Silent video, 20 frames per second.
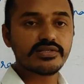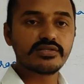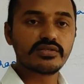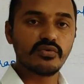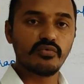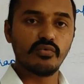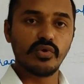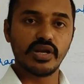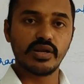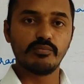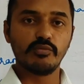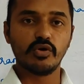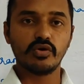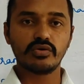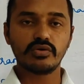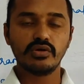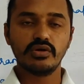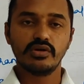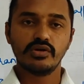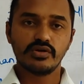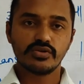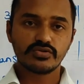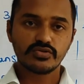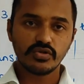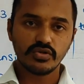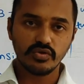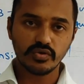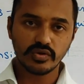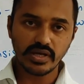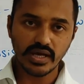is very more.
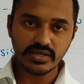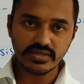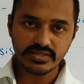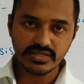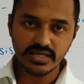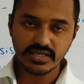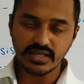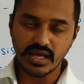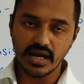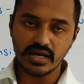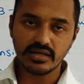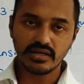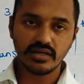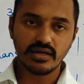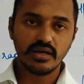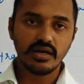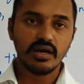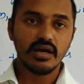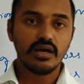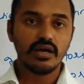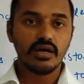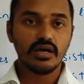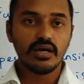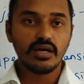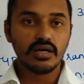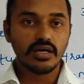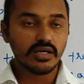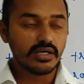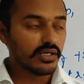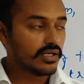So you can say that
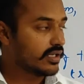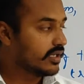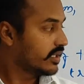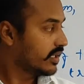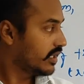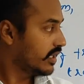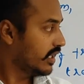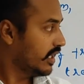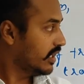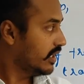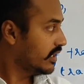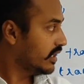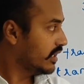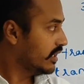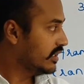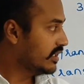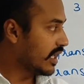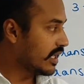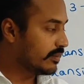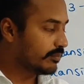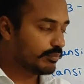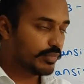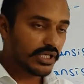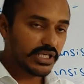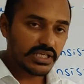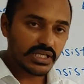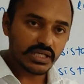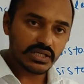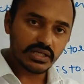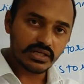in
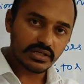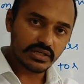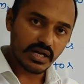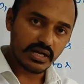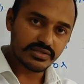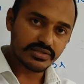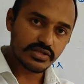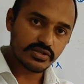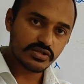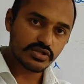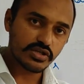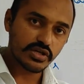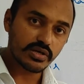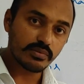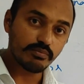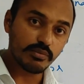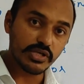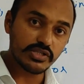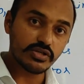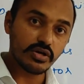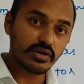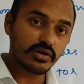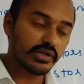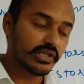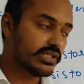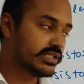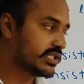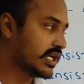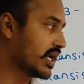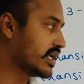NPN transistor
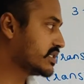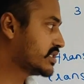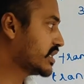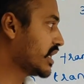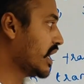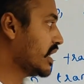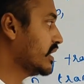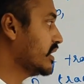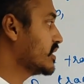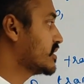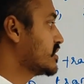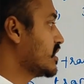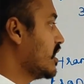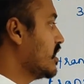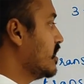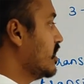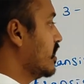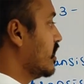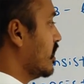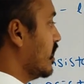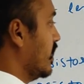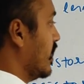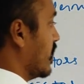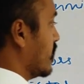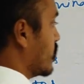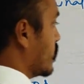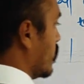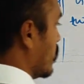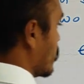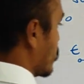majority charge carriers are
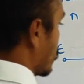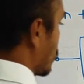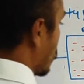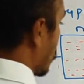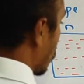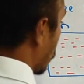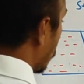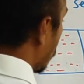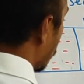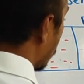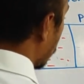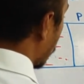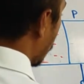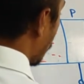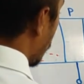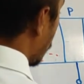electrons. Here the